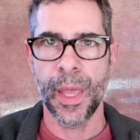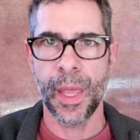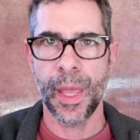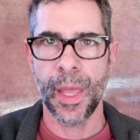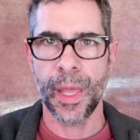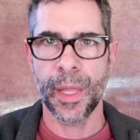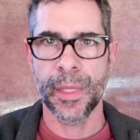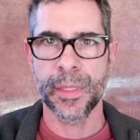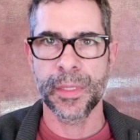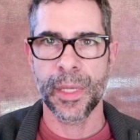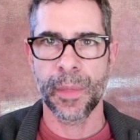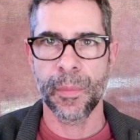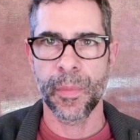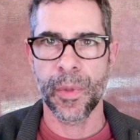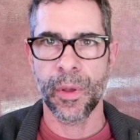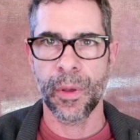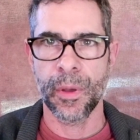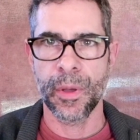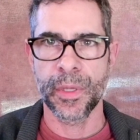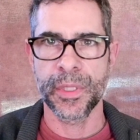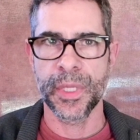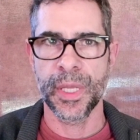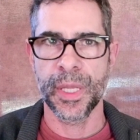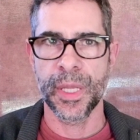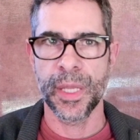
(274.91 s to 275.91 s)
ends up
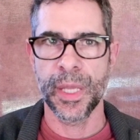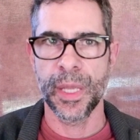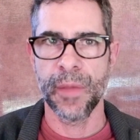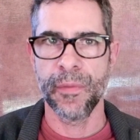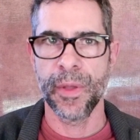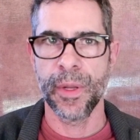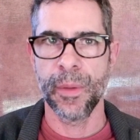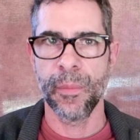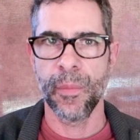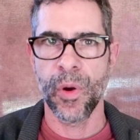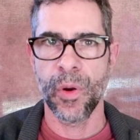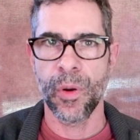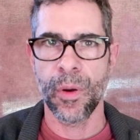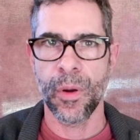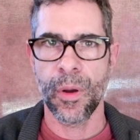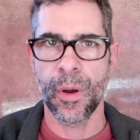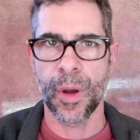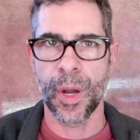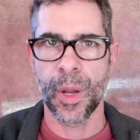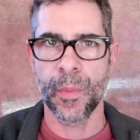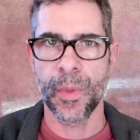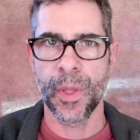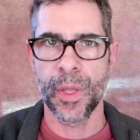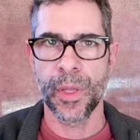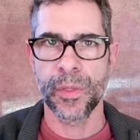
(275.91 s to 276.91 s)
causing even more
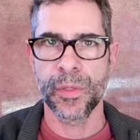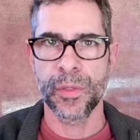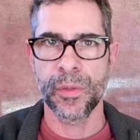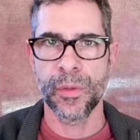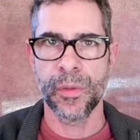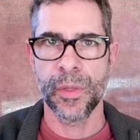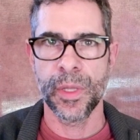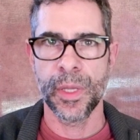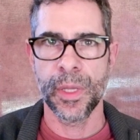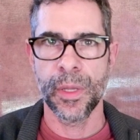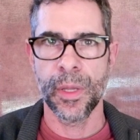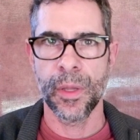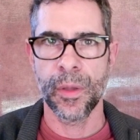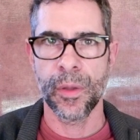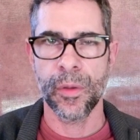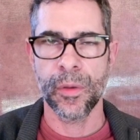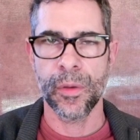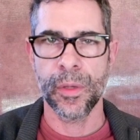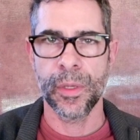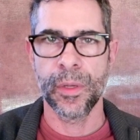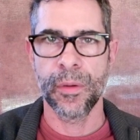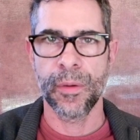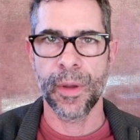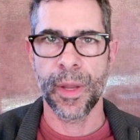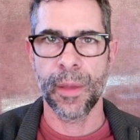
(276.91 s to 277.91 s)
harm to the
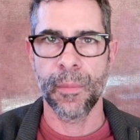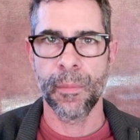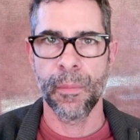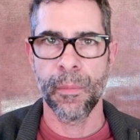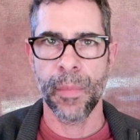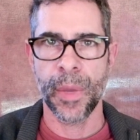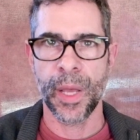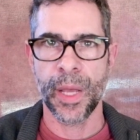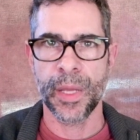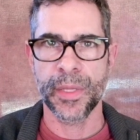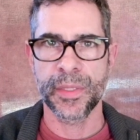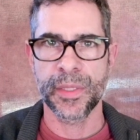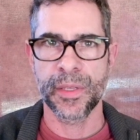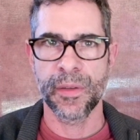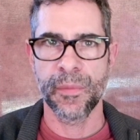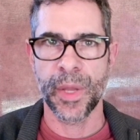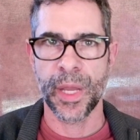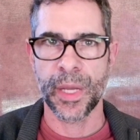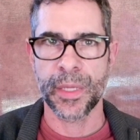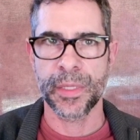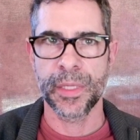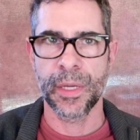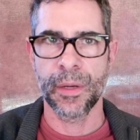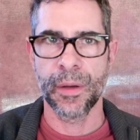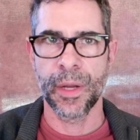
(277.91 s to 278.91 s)
good gram-positive
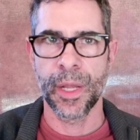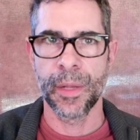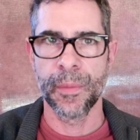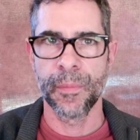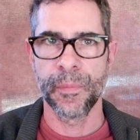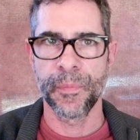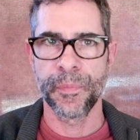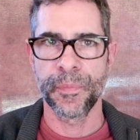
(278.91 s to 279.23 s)
bacteria.